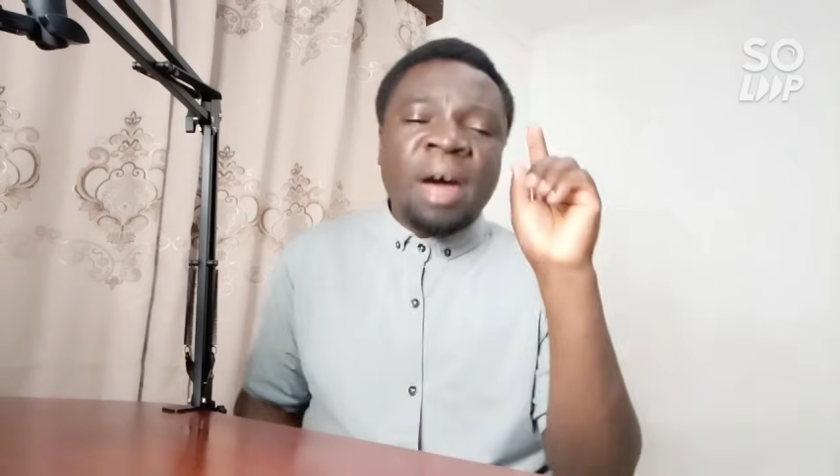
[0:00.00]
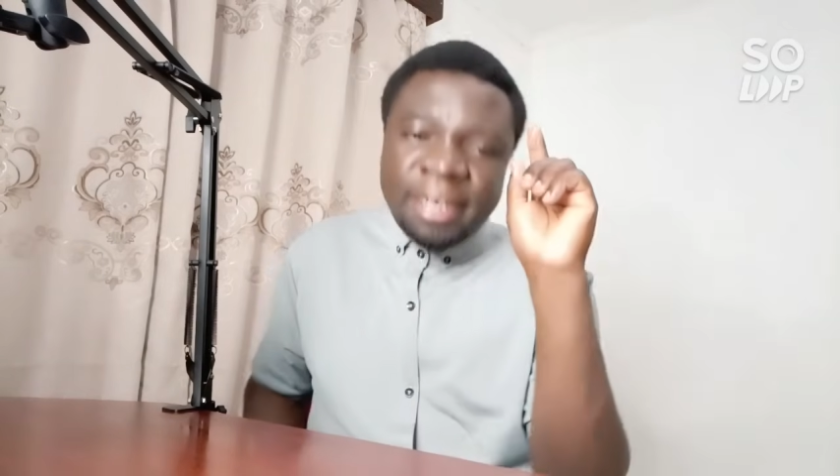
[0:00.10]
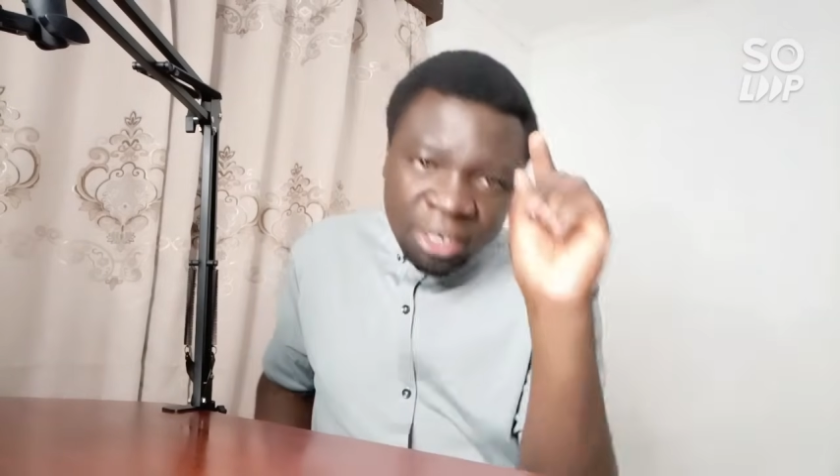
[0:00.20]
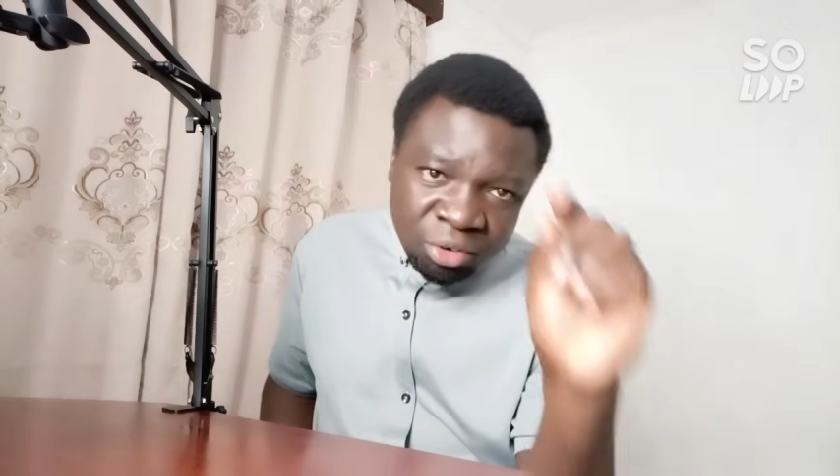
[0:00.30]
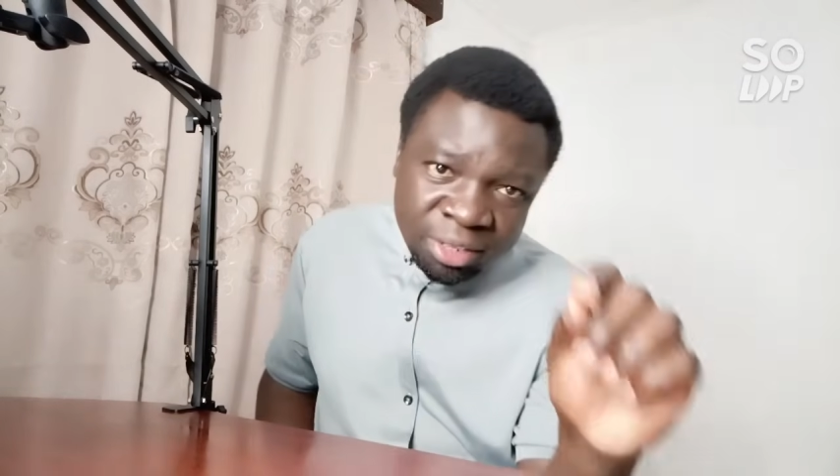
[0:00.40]

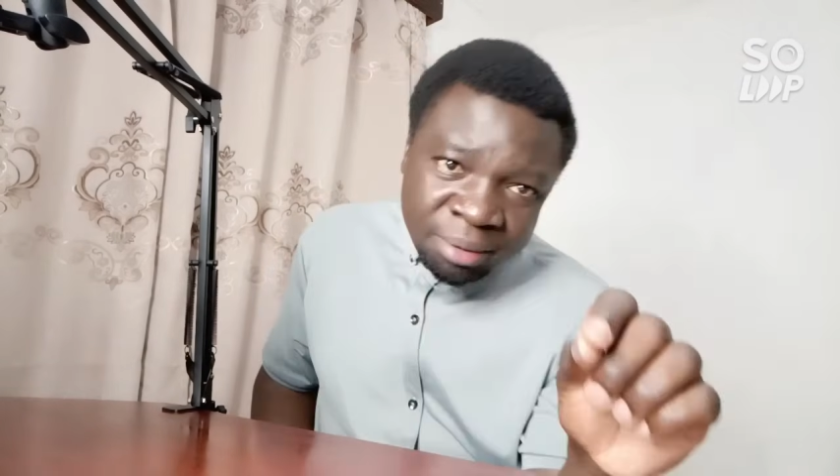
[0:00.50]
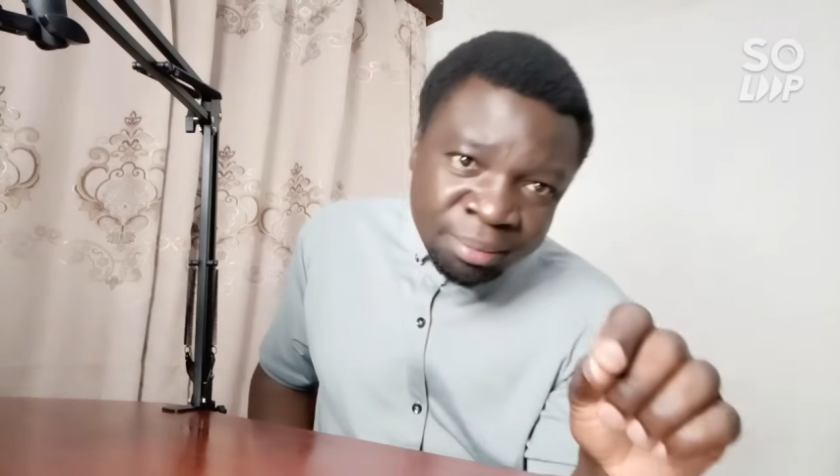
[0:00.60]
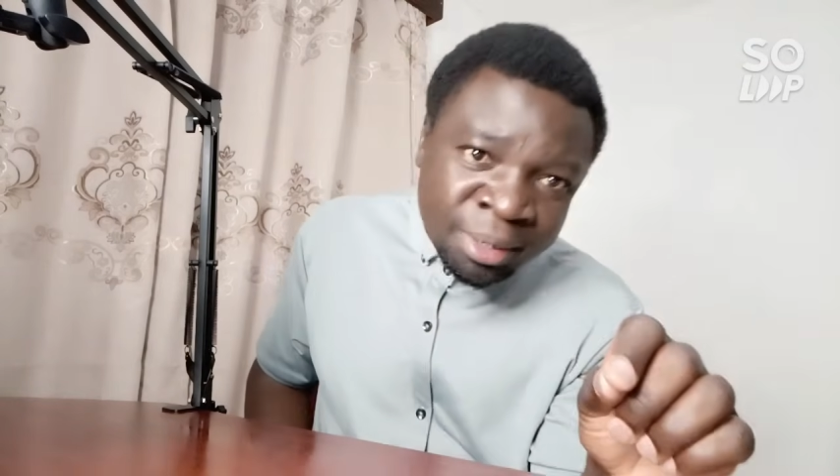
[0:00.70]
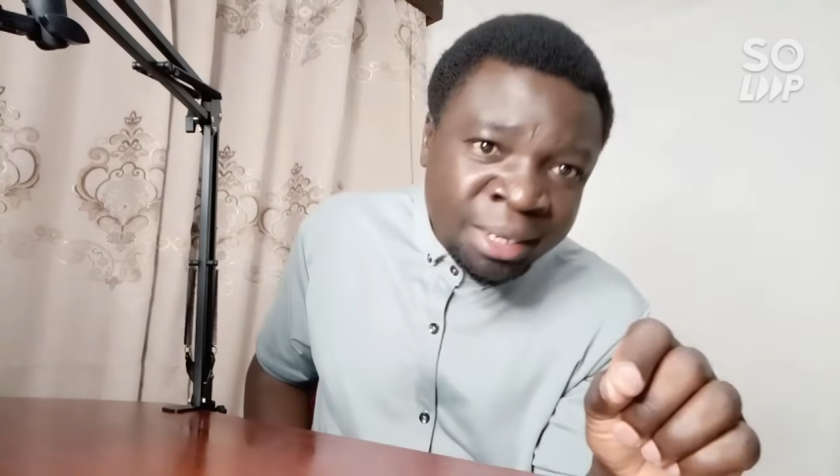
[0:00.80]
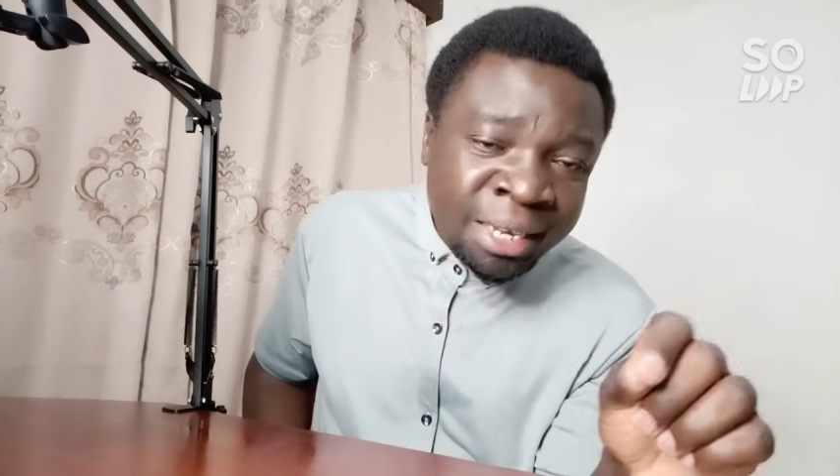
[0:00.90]
attend to
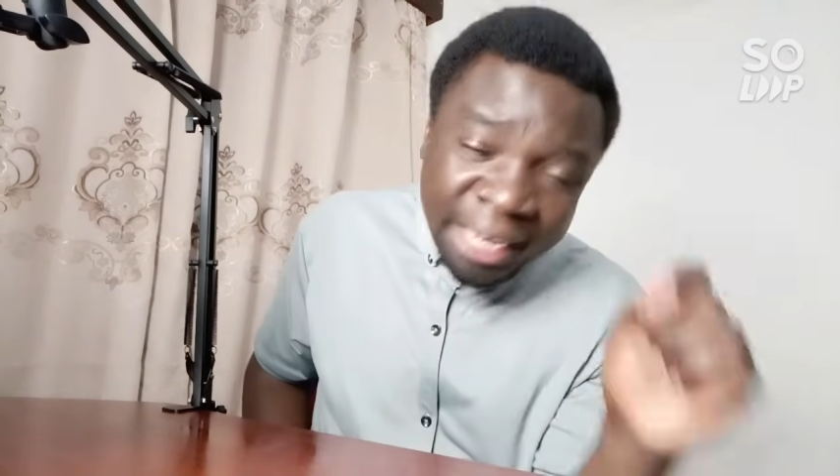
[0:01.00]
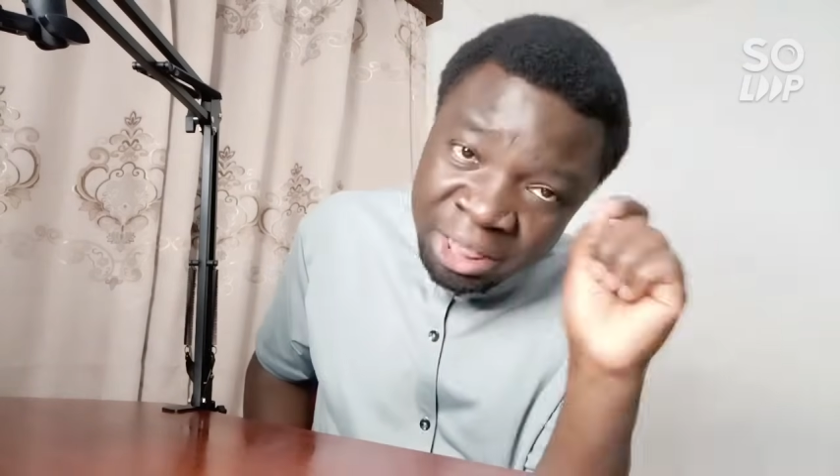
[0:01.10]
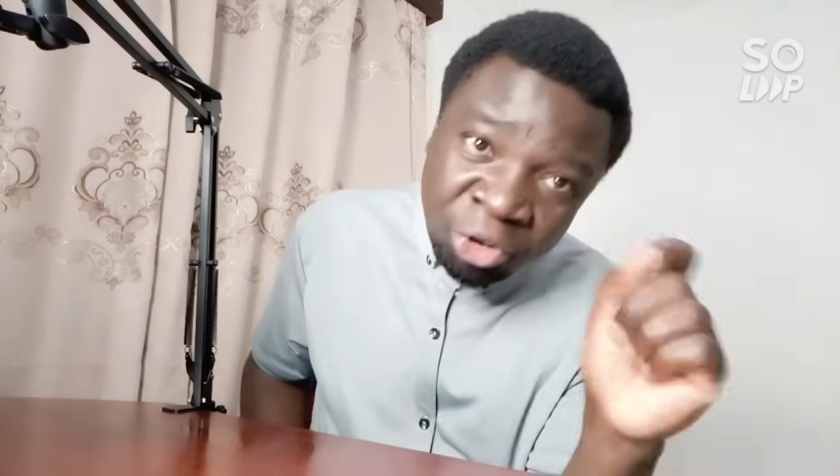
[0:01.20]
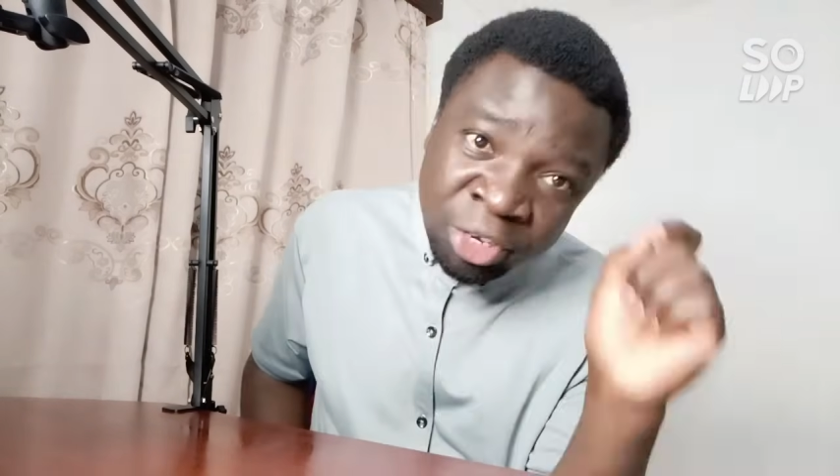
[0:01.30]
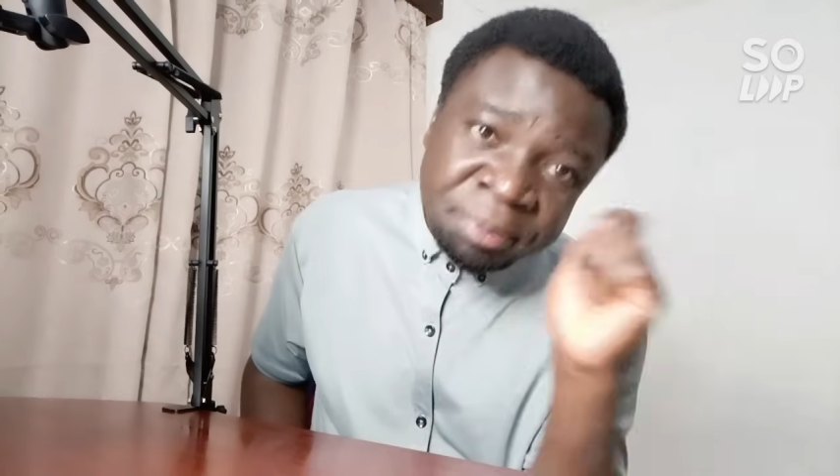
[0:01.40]
them in
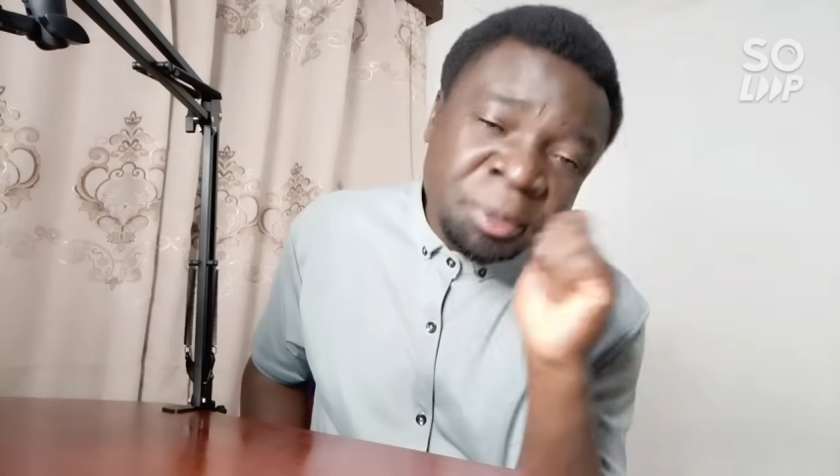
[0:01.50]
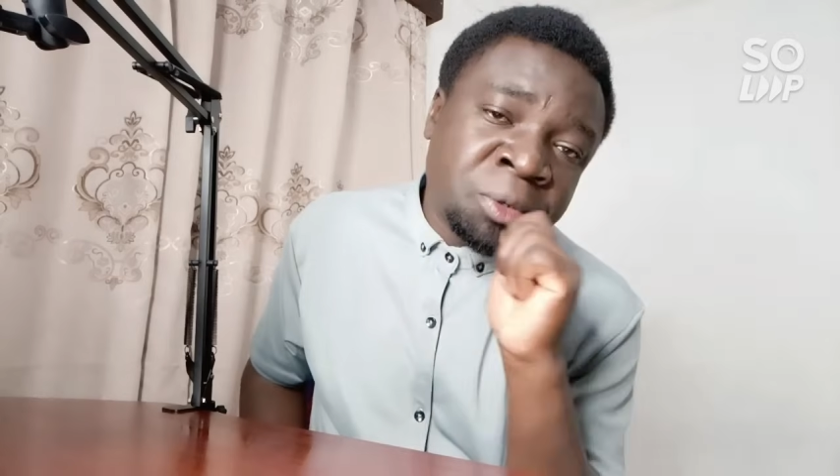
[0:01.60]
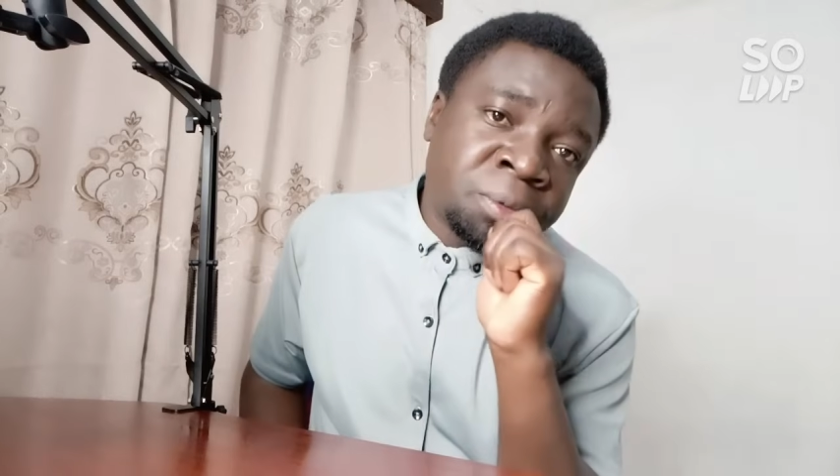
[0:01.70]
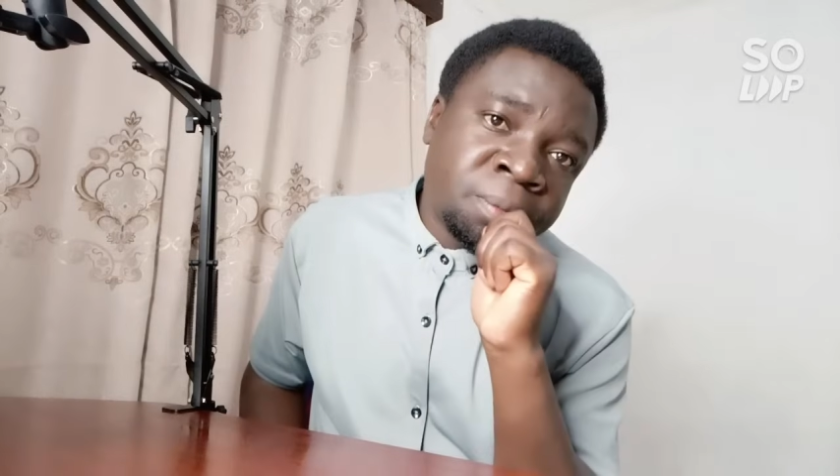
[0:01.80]
the hospital.